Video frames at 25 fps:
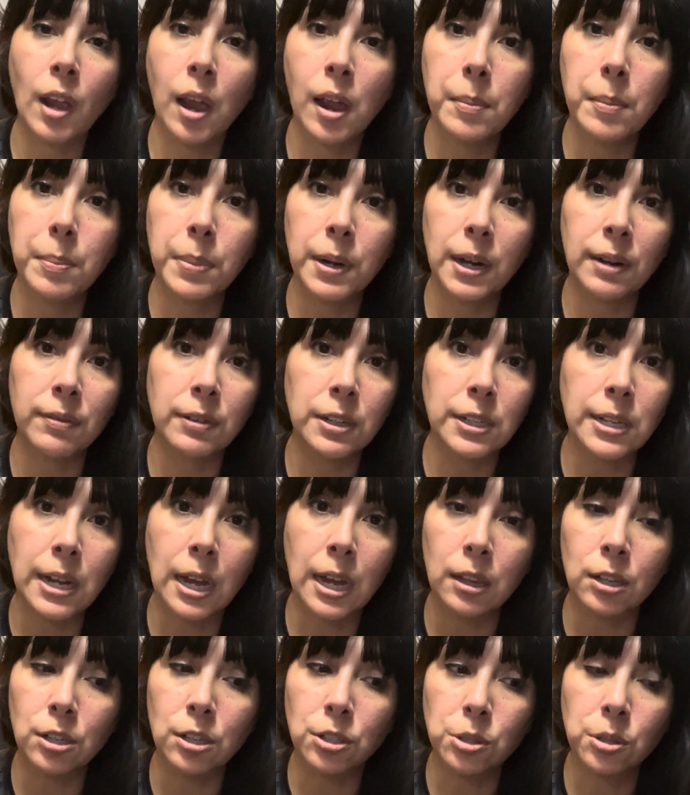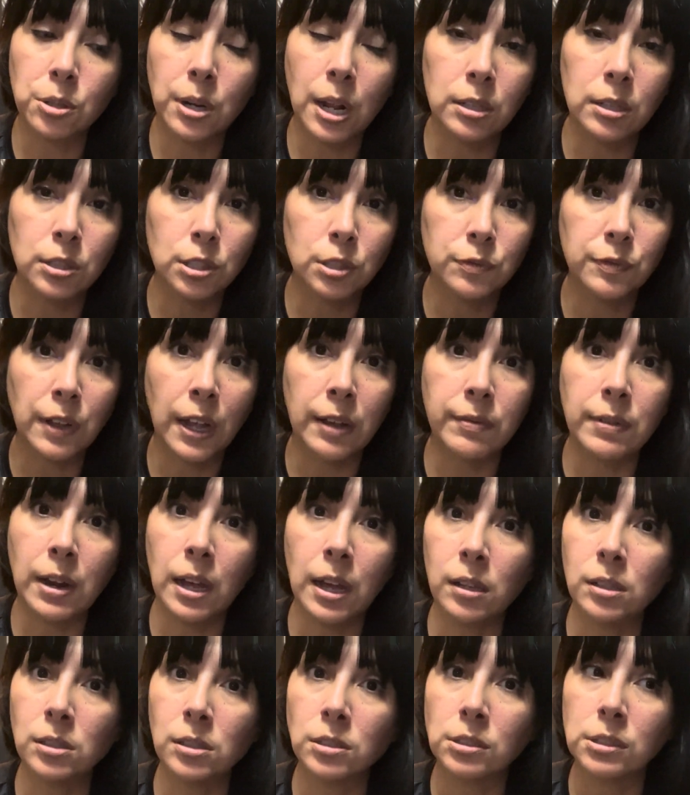But every $1, $2,
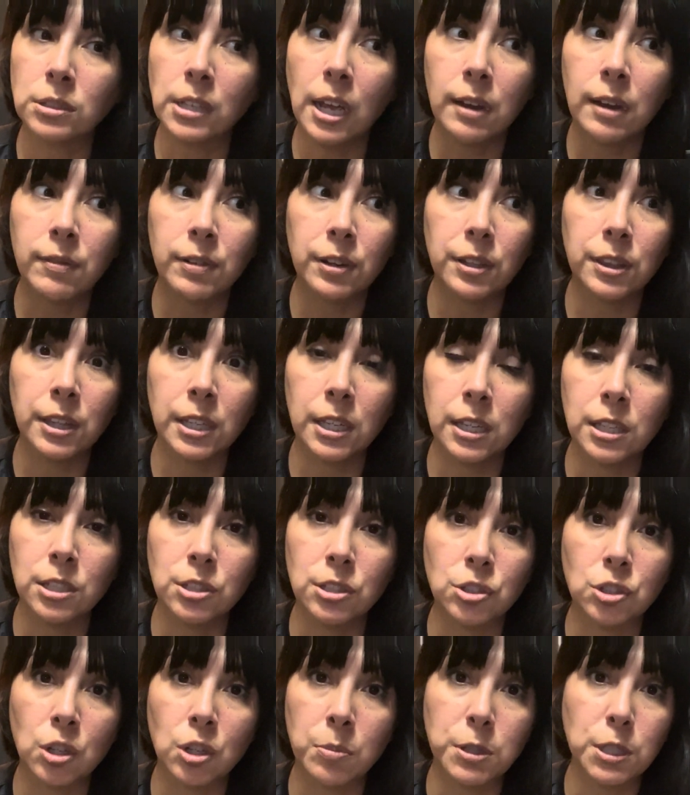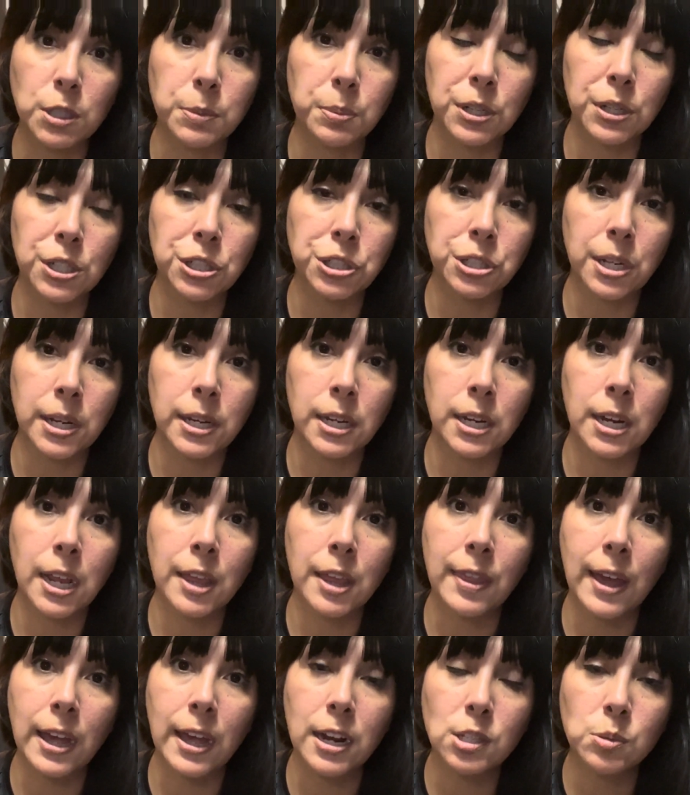$5, everything is so much appreciated, and
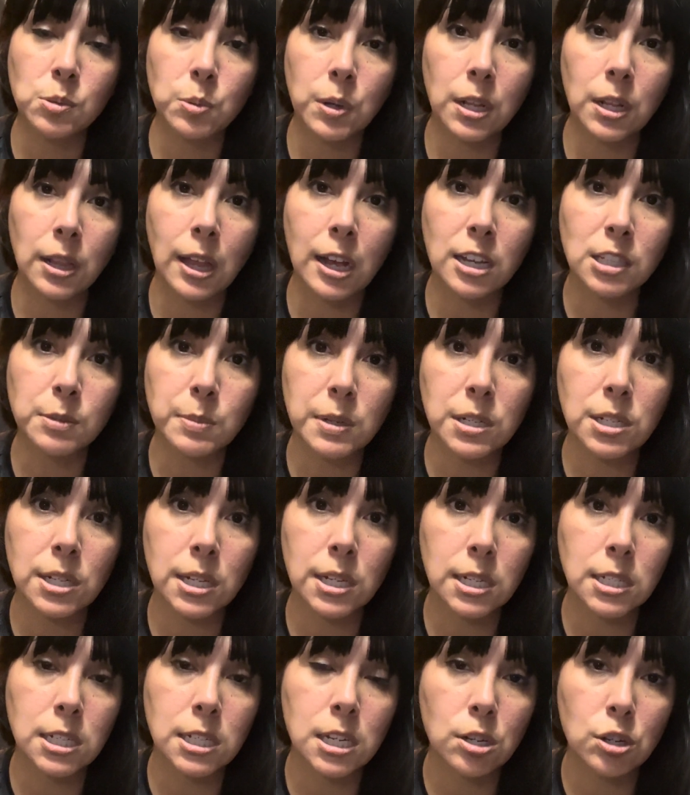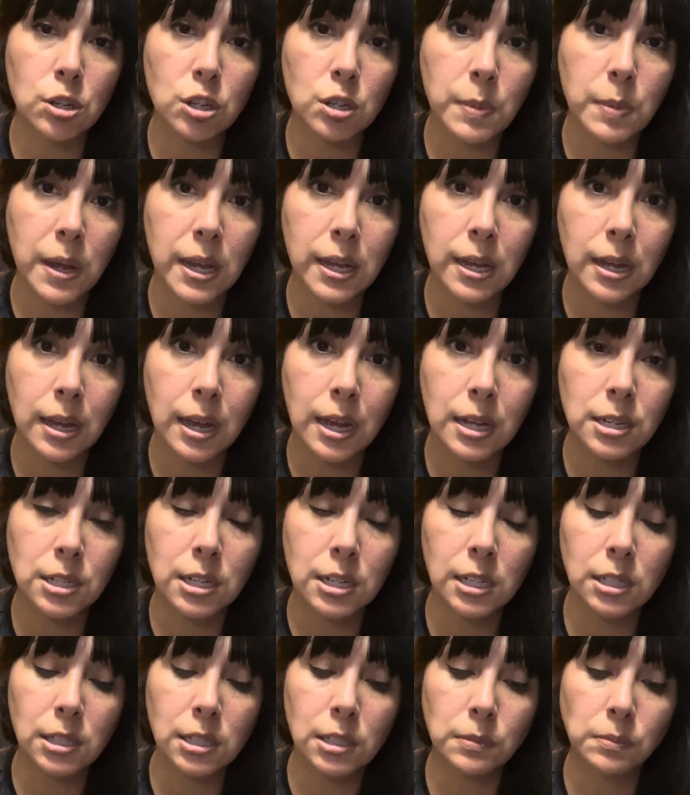that is what allows me to continue to make
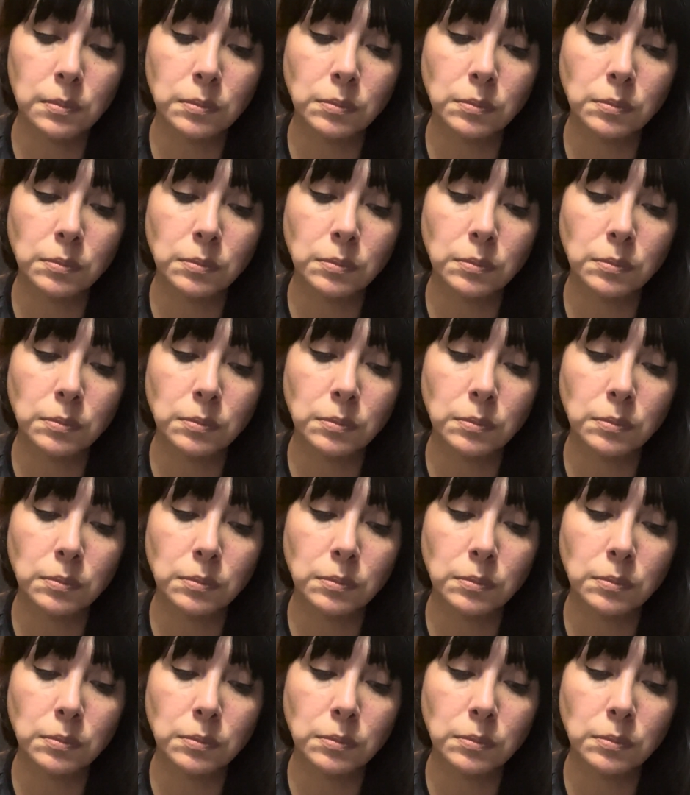content.